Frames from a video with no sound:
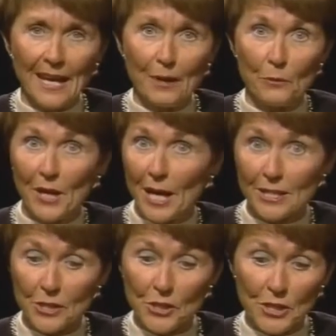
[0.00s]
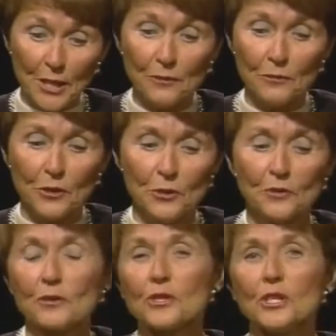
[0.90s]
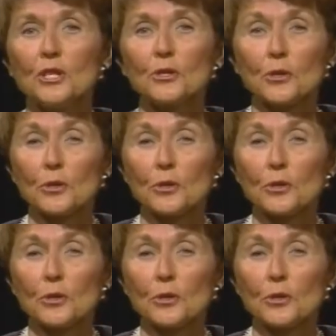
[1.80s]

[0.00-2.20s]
and went on to Stanford University to